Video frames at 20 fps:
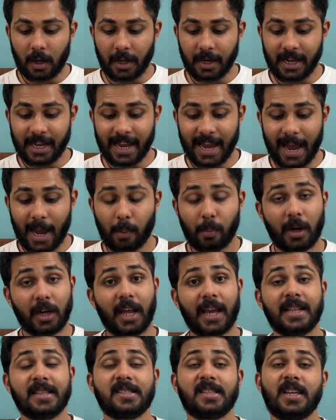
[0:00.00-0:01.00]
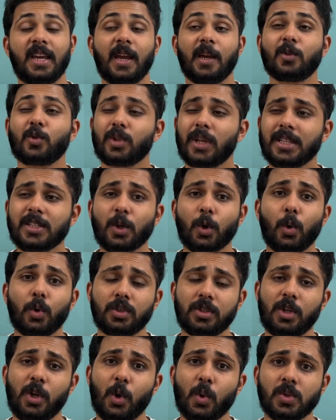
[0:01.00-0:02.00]
rehab at NCA. So that's a
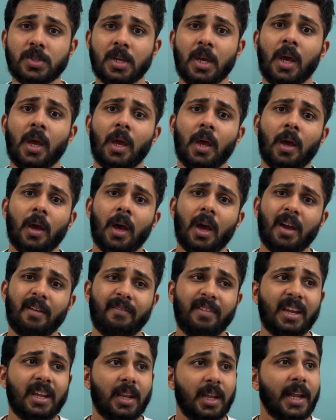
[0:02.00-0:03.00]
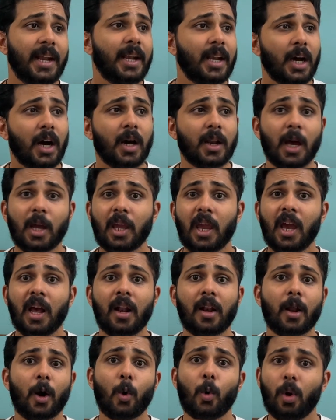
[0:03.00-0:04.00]
good news. We need
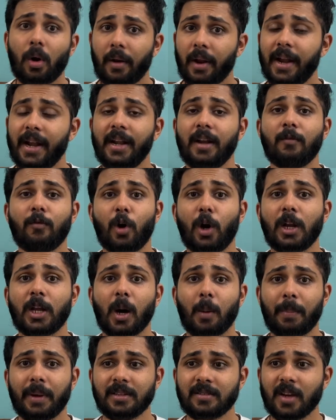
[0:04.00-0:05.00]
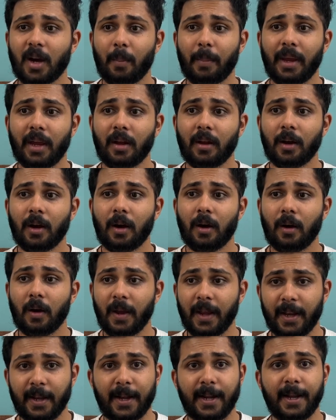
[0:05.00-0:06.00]
KL Rahul, right? World Cup is coming
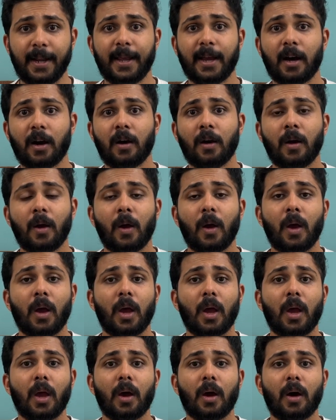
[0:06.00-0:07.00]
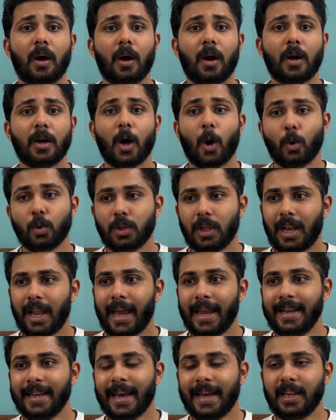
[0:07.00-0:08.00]
in India down the
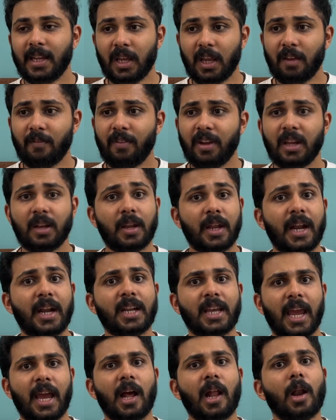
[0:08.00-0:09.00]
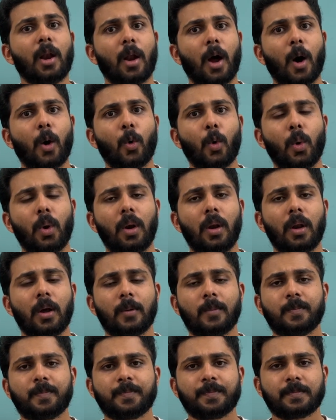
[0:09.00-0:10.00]
line, and we need KL
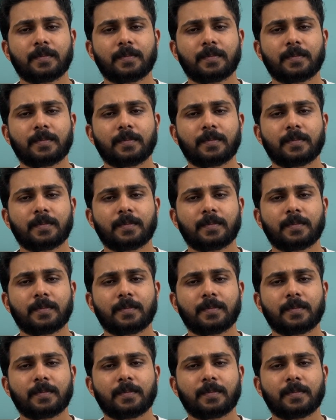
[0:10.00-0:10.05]
Rahul